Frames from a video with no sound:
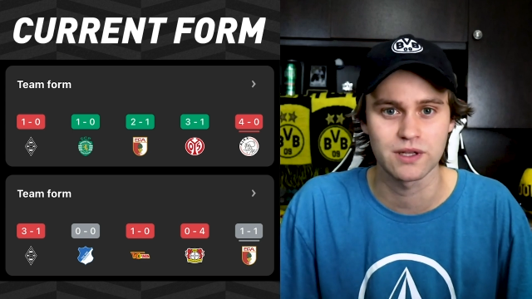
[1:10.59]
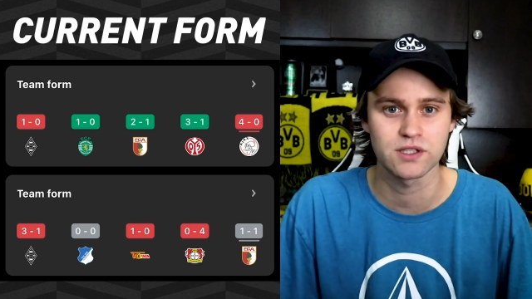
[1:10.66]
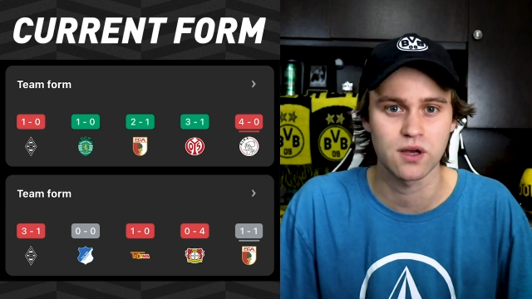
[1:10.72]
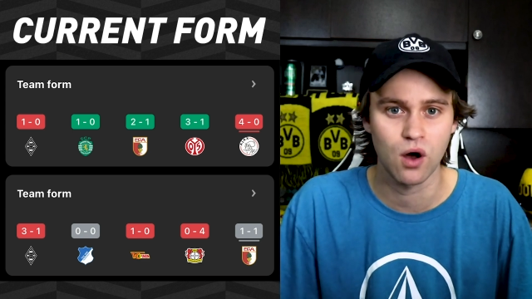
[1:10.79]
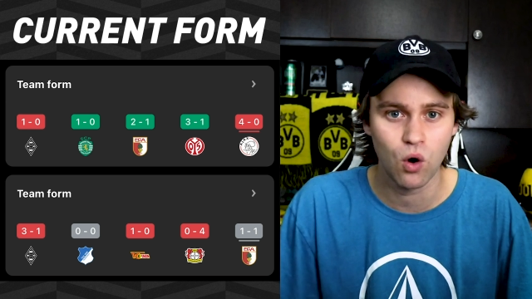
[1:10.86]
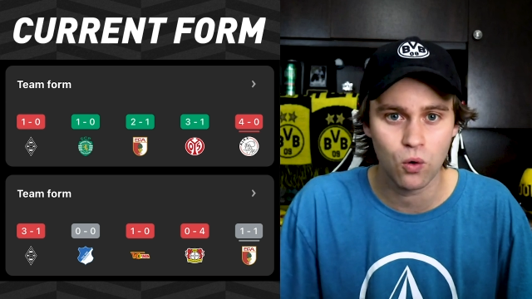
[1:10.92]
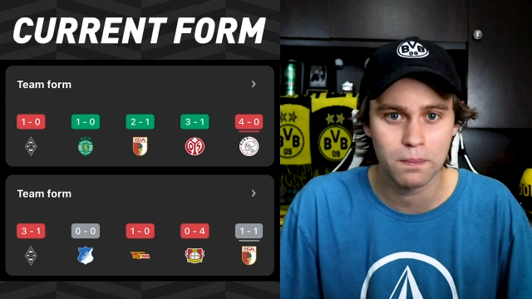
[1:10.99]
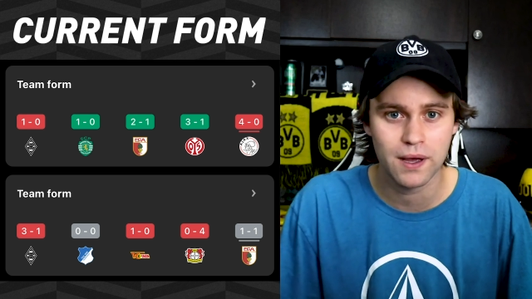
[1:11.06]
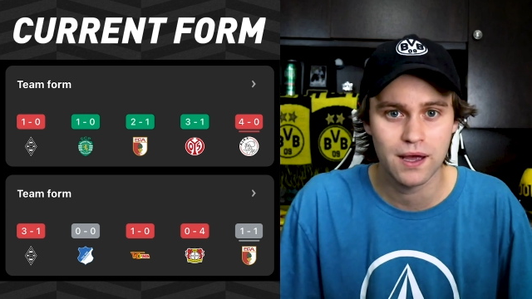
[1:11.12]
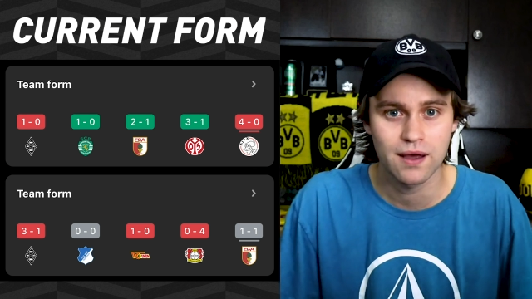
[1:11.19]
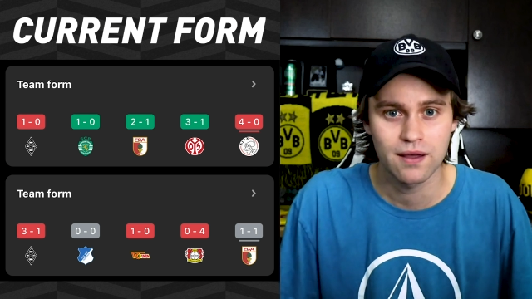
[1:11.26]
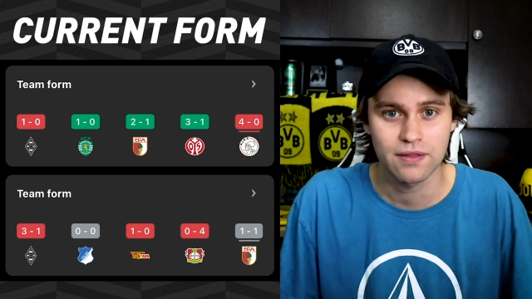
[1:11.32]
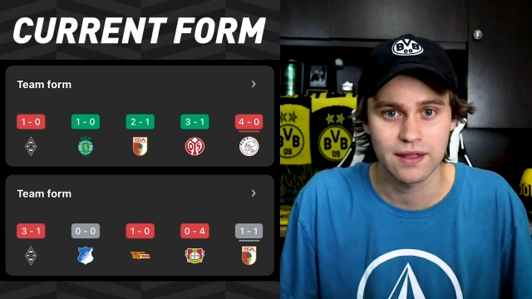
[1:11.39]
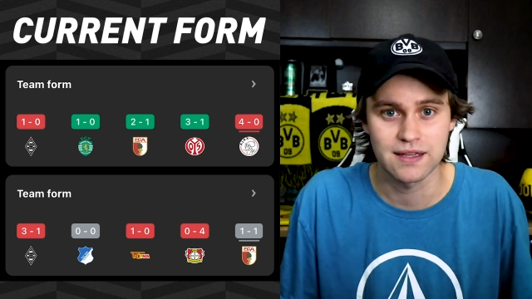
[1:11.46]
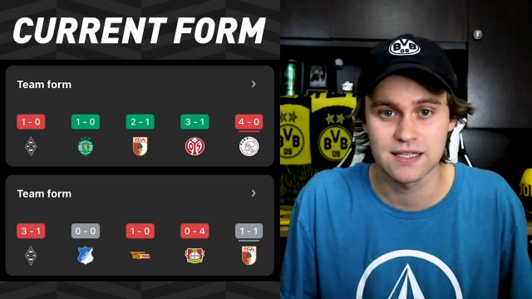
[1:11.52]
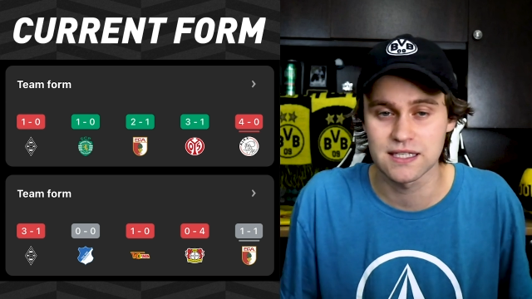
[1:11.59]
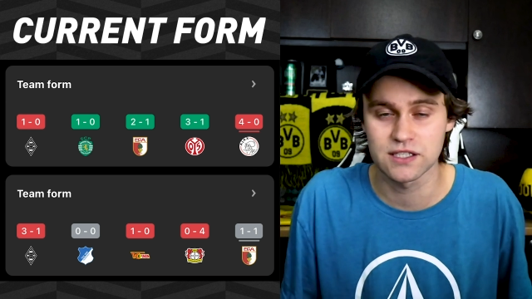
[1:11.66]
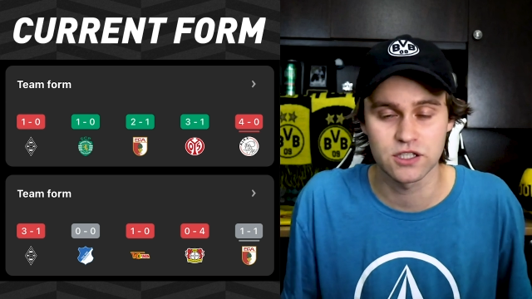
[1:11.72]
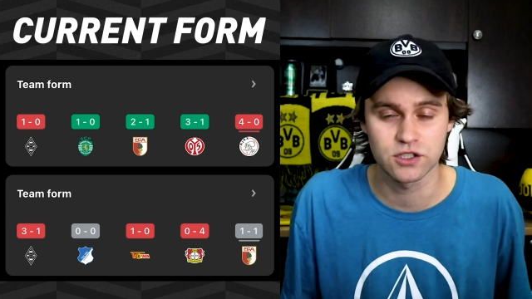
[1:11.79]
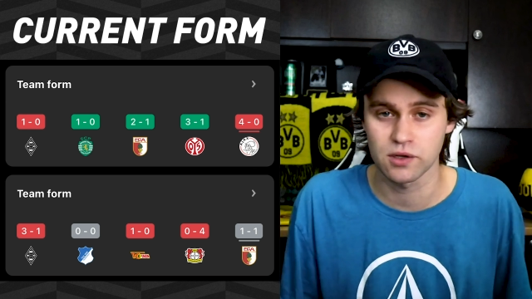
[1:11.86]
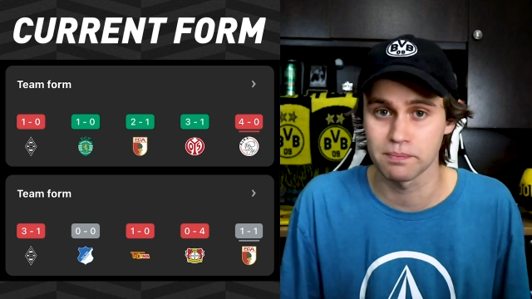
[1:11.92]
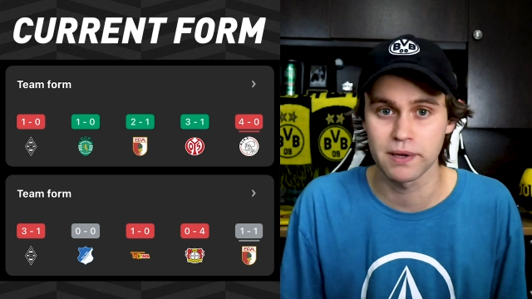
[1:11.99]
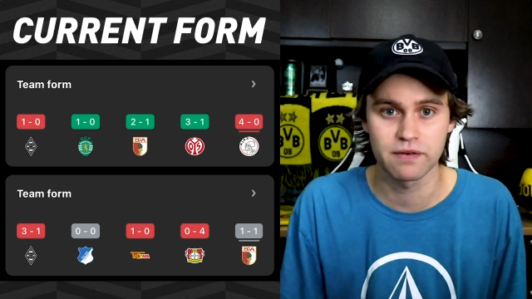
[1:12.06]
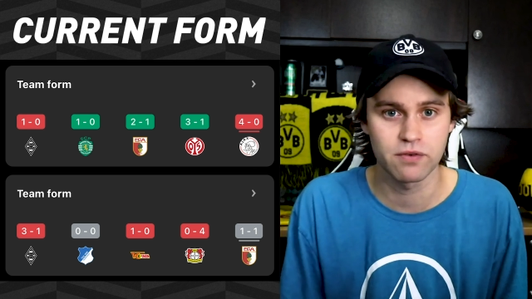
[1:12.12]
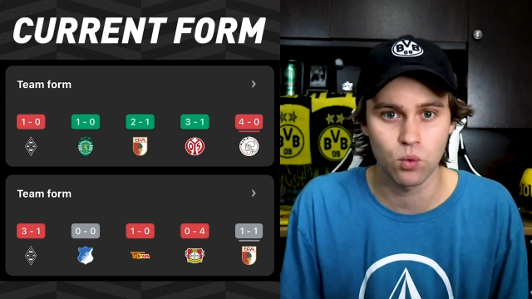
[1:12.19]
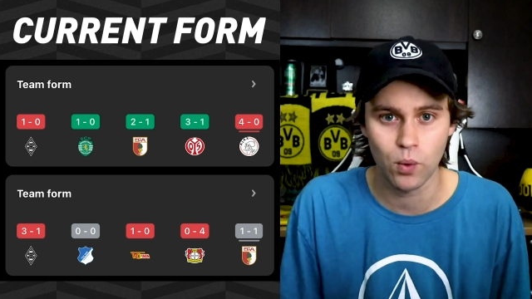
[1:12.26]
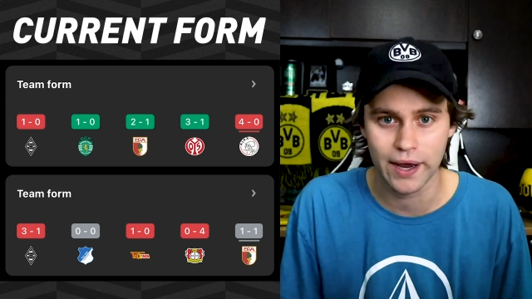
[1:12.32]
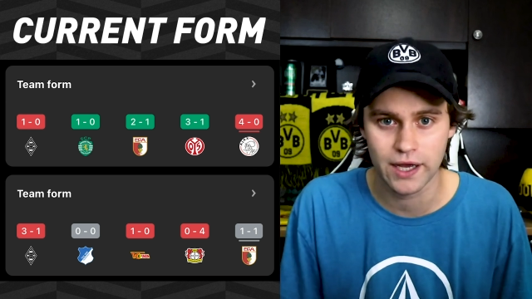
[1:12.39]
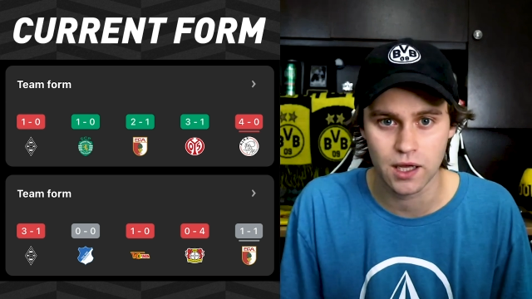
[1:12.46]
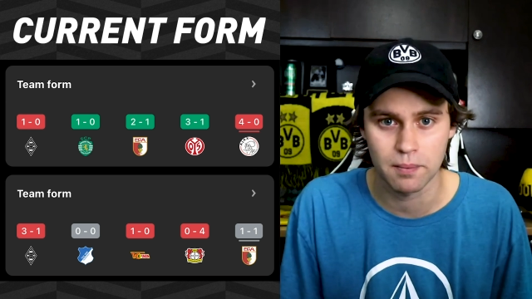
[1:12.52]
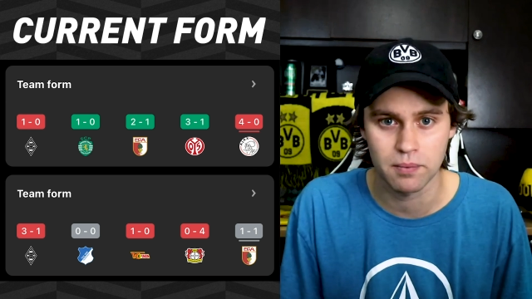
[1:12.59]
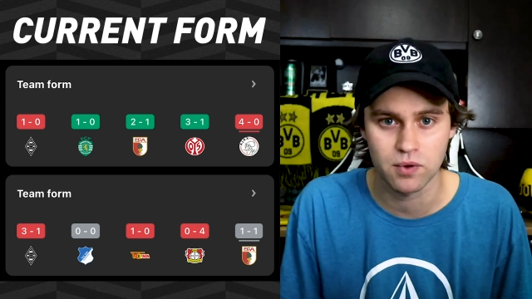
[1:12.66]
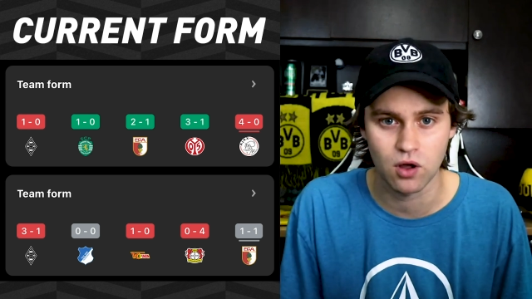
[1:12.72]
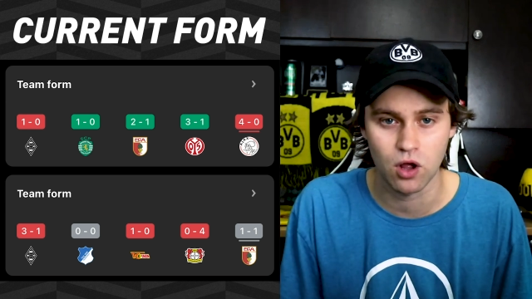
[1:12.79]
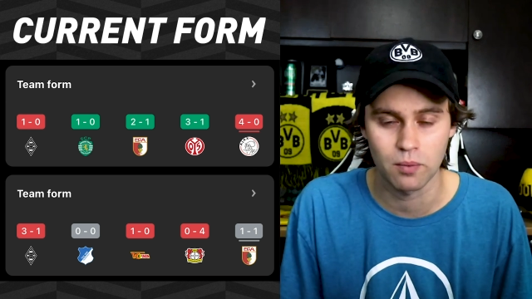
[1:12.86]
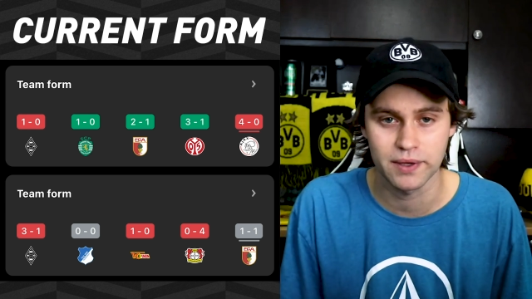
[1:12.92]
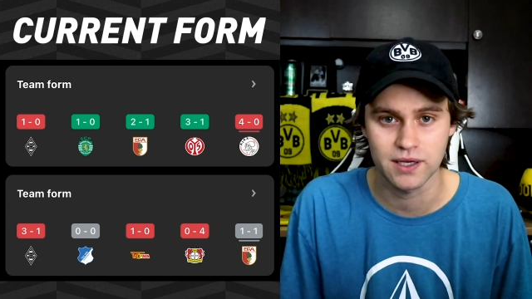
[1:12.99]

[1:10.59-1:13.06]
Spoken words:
so let's hope that this is just a bit of a wake-up call,